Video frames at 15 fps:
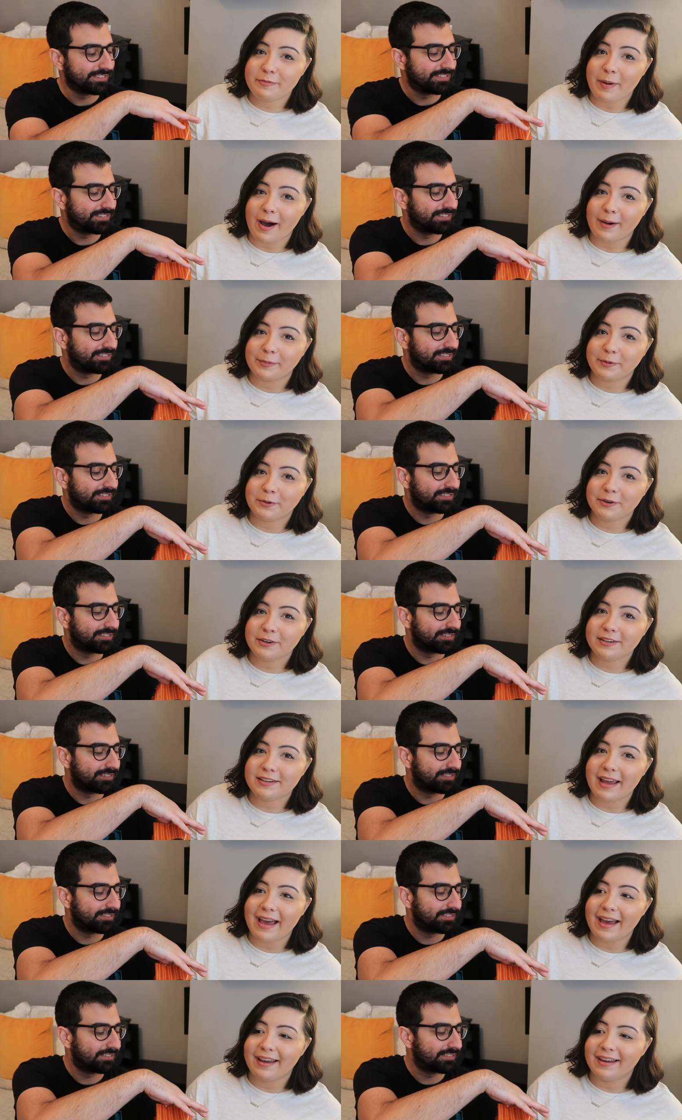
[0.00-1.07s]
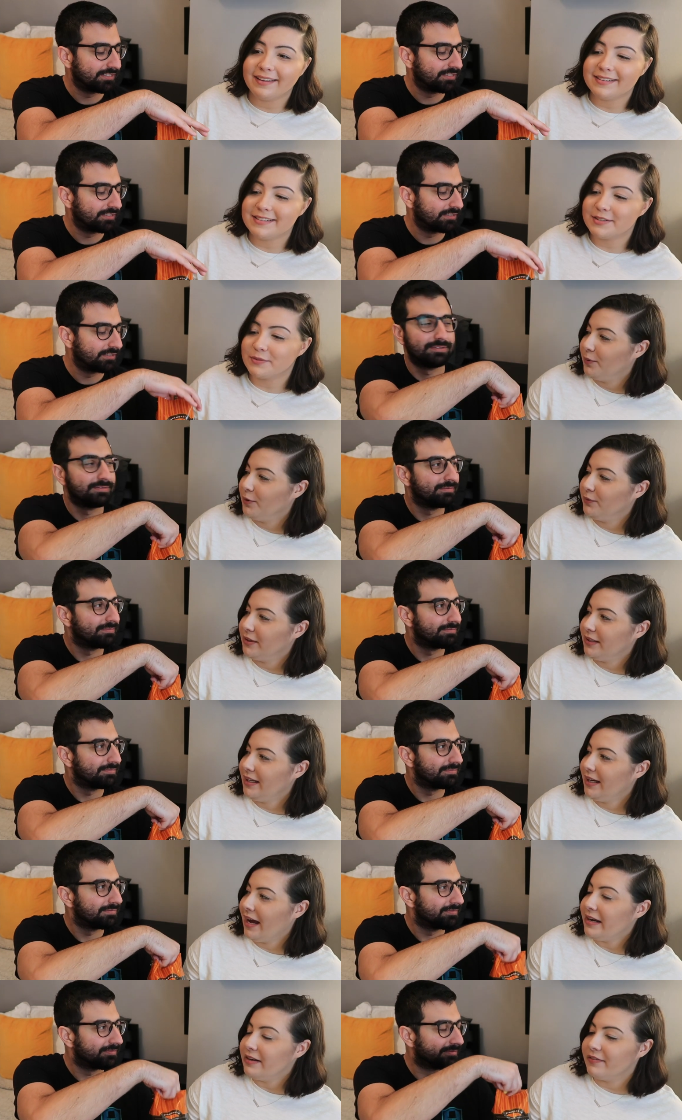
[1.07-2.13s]
Speaker 1: popcorn and we're really
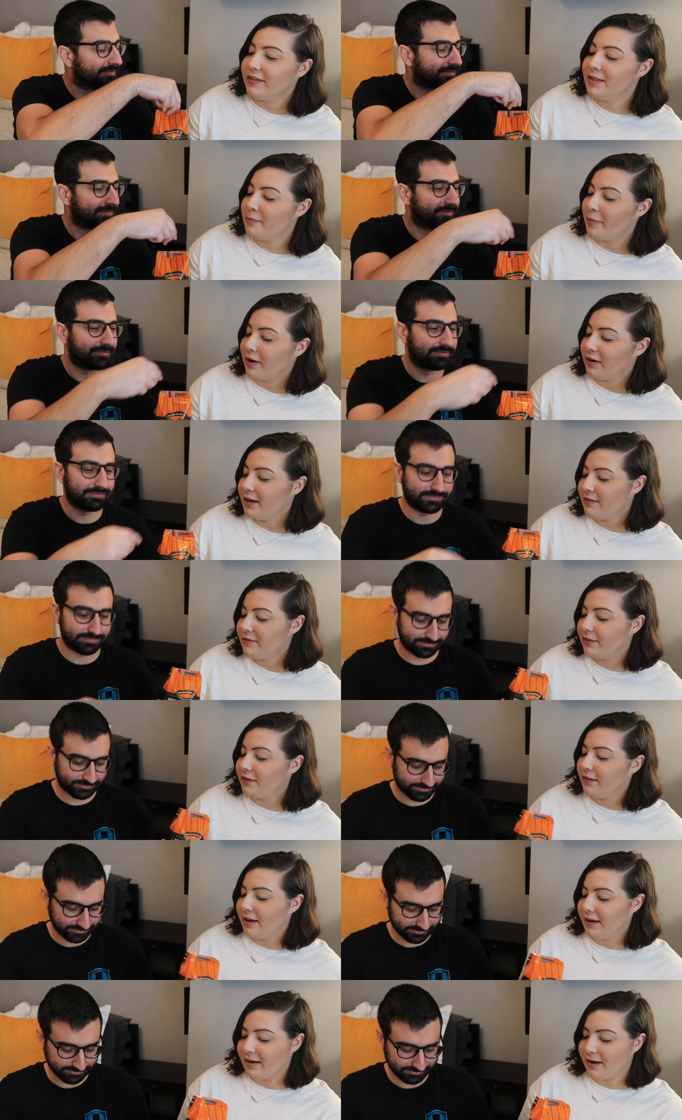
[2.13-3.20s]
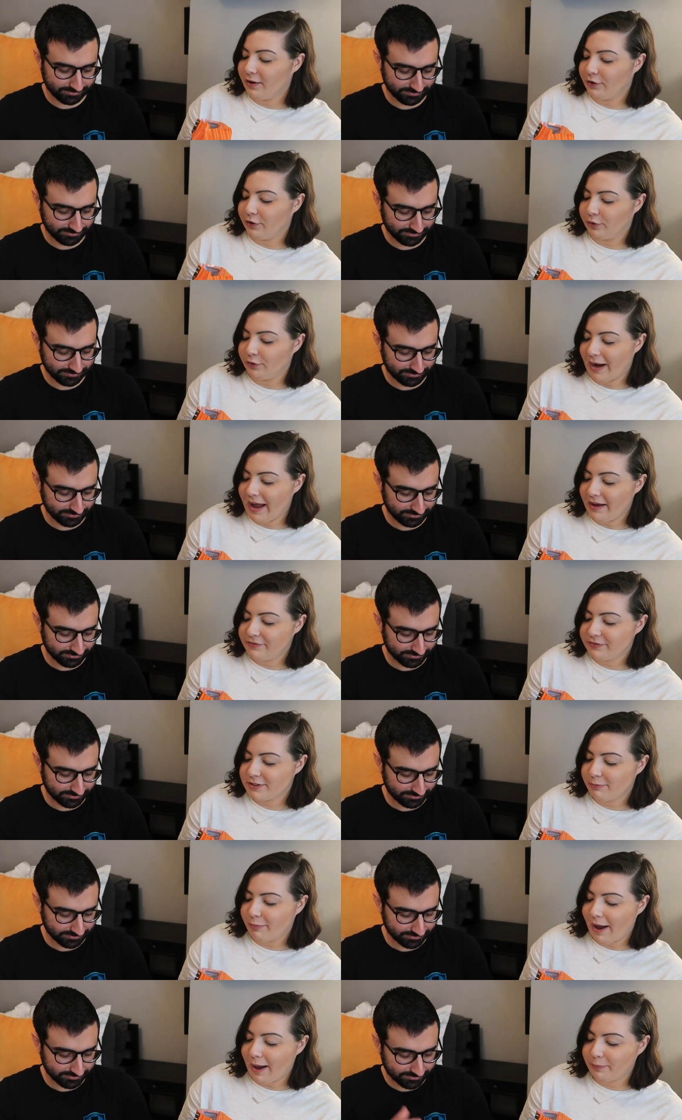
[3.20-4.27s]
kind of in the market for like a craft
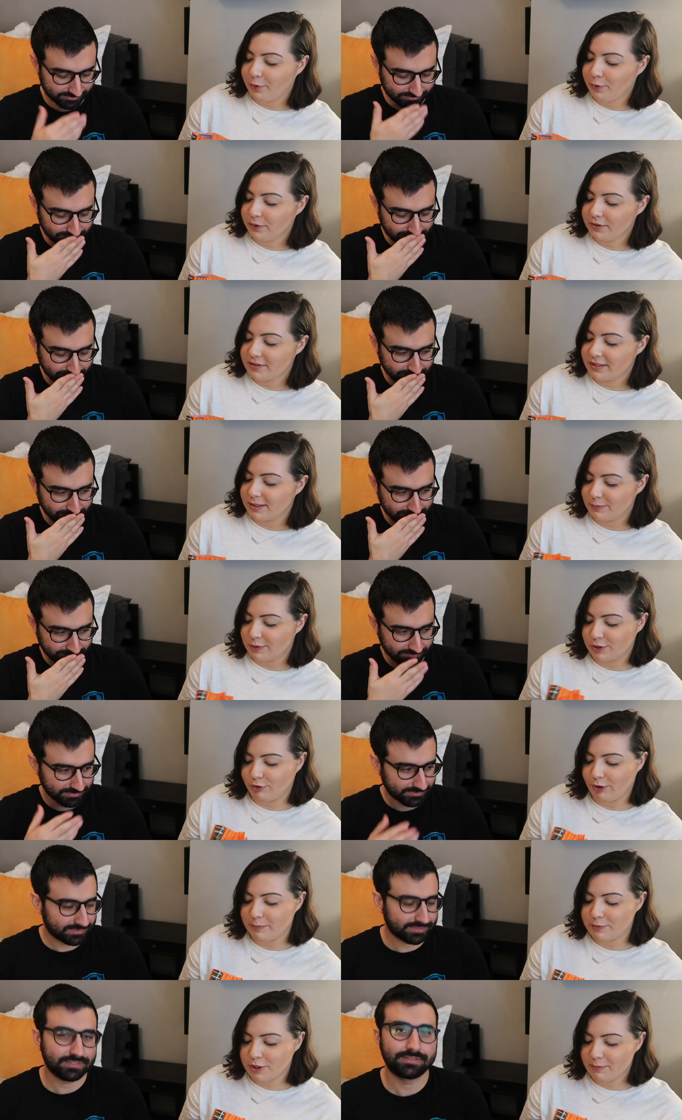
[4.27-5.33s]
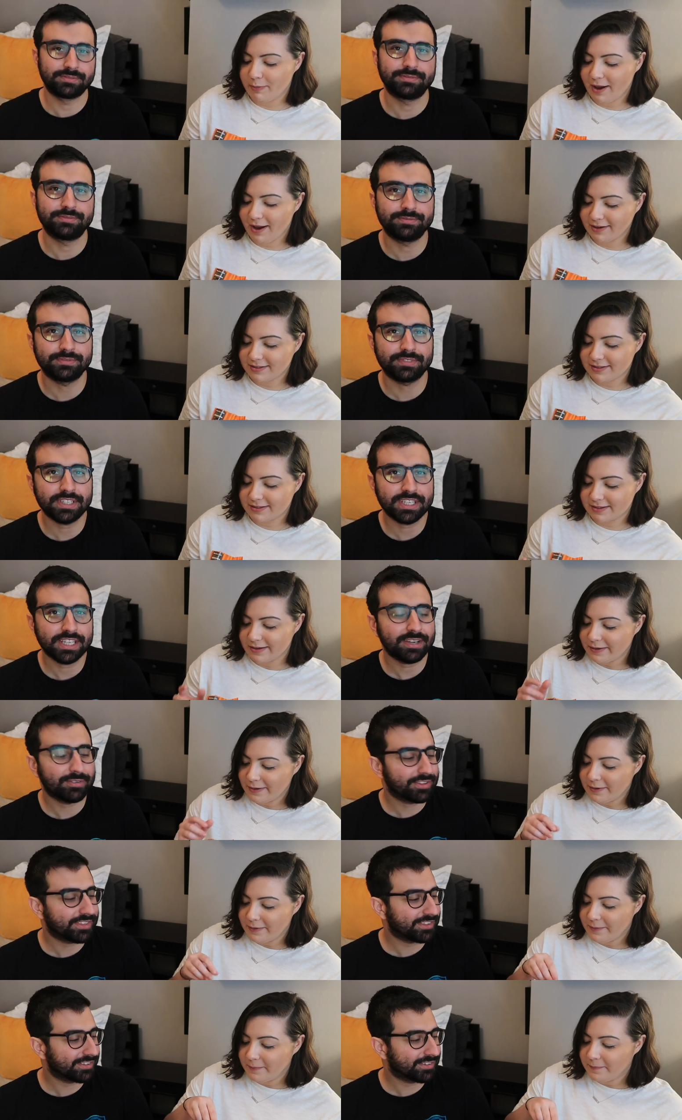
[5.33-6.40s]
popcorn subscription box.
Speaker 2: Yeah,
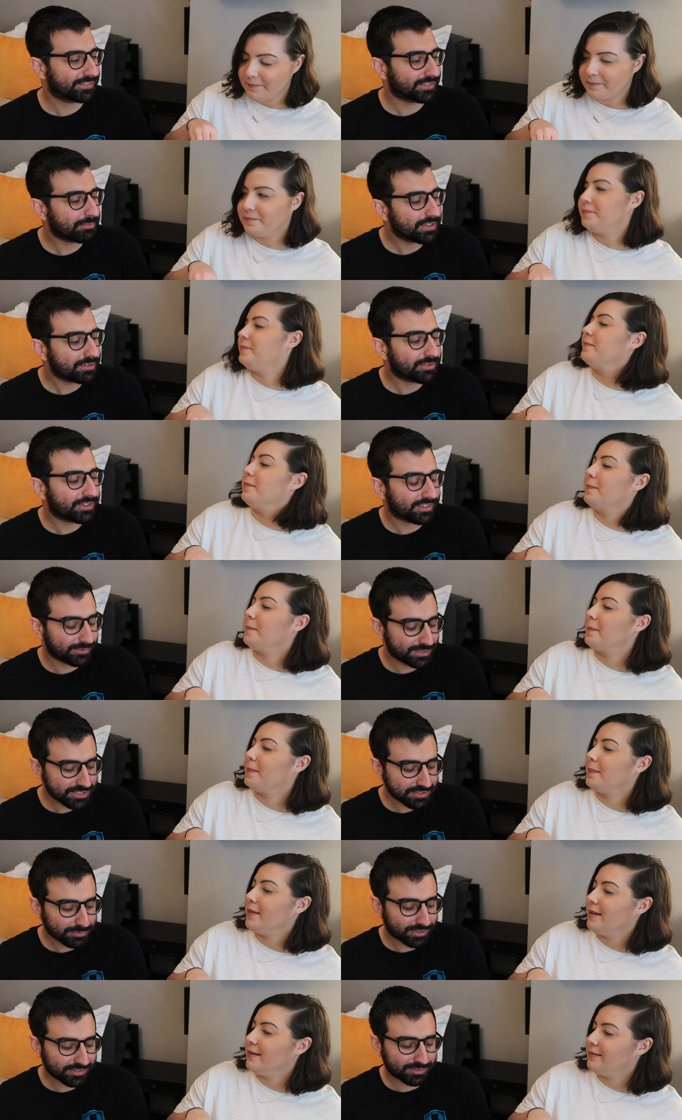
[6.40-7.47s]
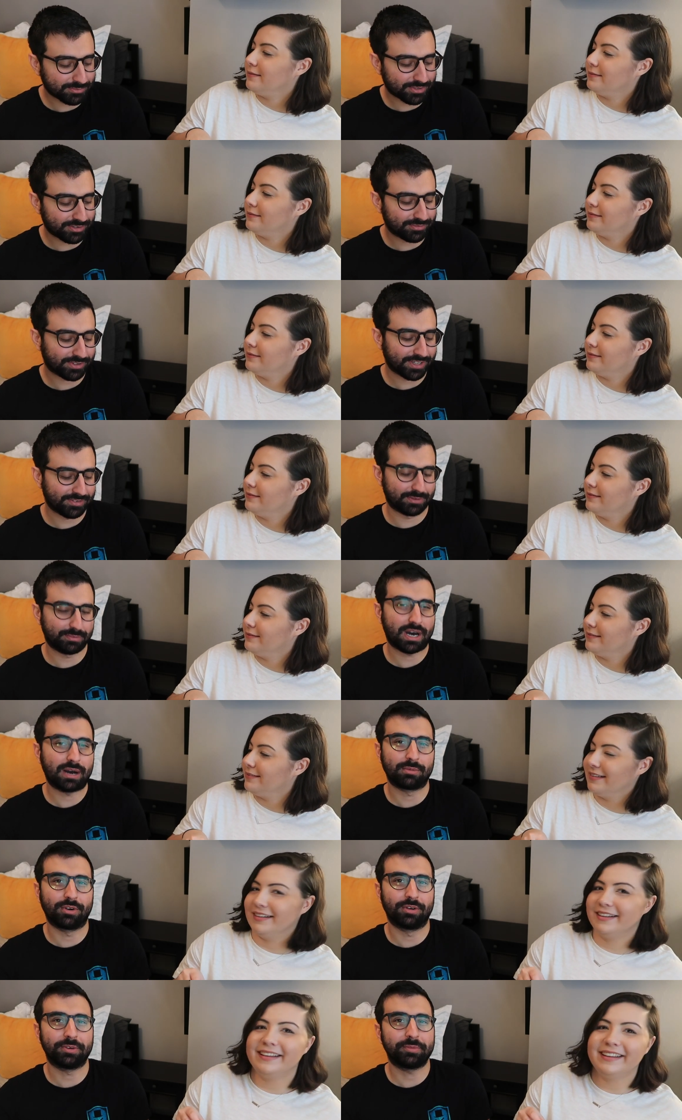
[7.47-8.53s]
with, or something with, we just want some good flavored
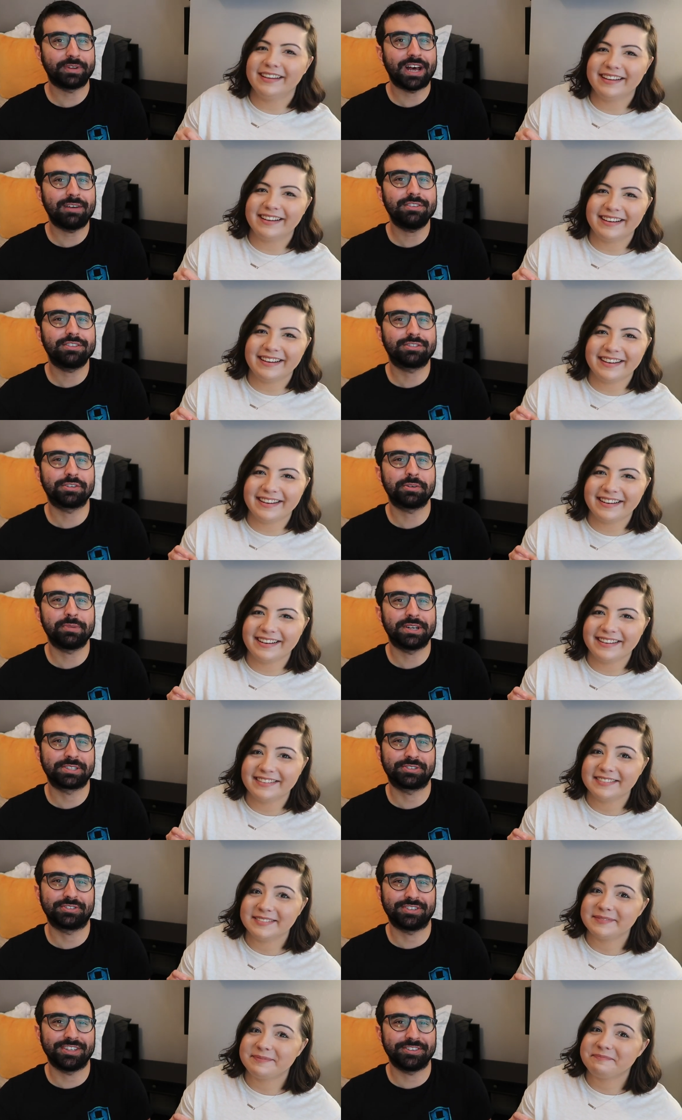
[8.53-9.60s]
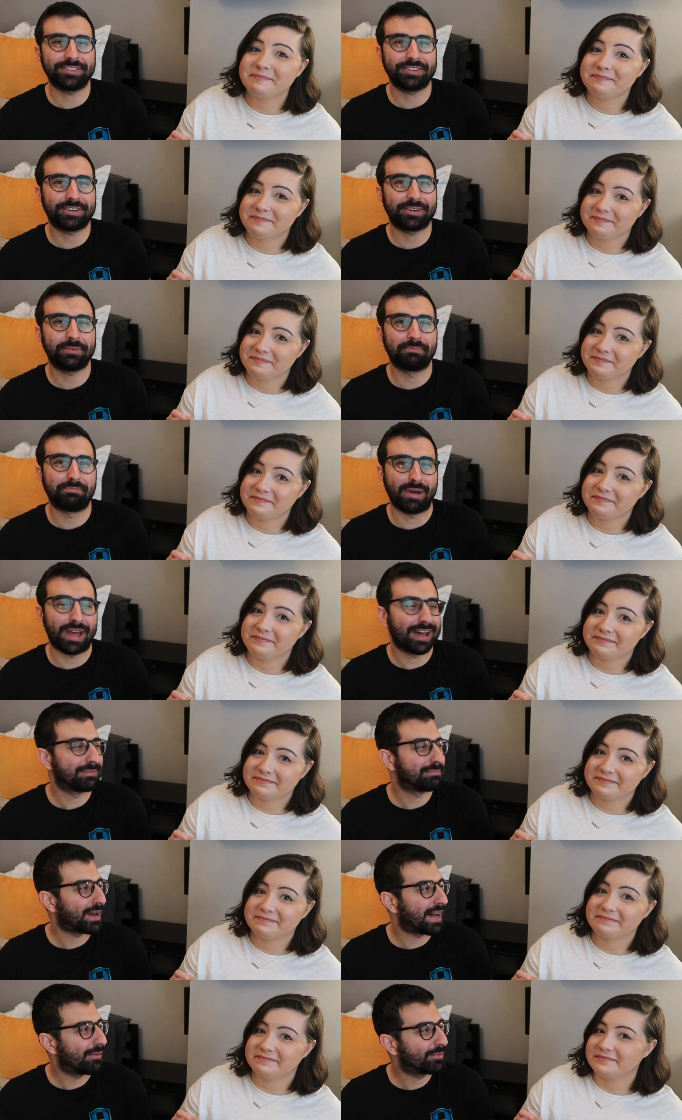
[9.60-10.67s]
popcorn. We've been having so much seasonal bad
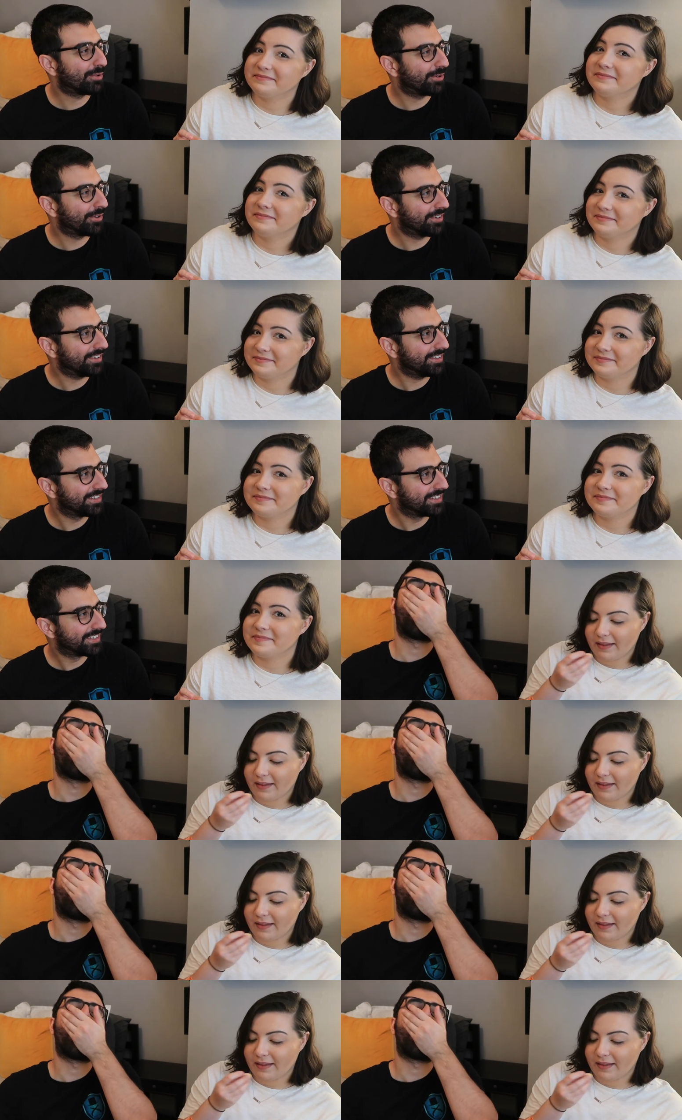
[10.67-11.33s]
popcorn.